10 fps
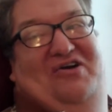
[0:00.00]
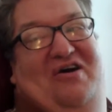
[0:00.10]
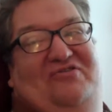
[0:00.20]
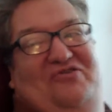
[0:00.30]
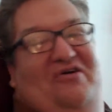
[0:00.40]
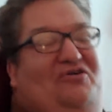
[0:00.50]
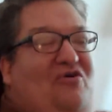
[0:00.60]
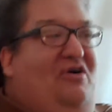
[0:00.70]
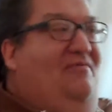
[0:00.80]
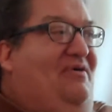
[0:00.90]
like
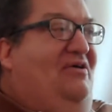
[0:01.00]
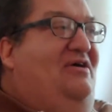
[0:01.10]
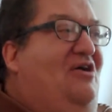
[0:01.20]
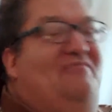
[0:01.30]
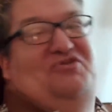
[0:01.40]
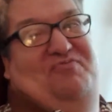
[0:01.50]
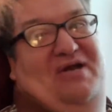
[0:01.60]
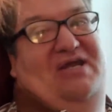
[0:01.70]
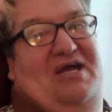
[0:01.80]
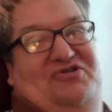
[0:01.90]
talking about Hellman's
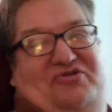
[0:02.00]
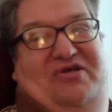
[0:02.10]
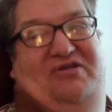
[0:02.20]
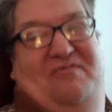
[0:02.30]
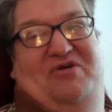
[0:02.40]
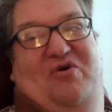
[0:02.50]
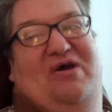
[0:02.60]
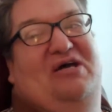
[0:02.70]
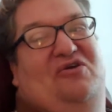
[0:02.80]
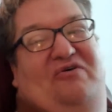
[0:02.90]
mayonnaise and TW
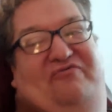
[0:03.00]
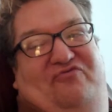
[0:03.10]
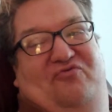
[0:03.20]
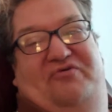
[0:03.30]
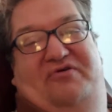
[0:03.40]
airline food.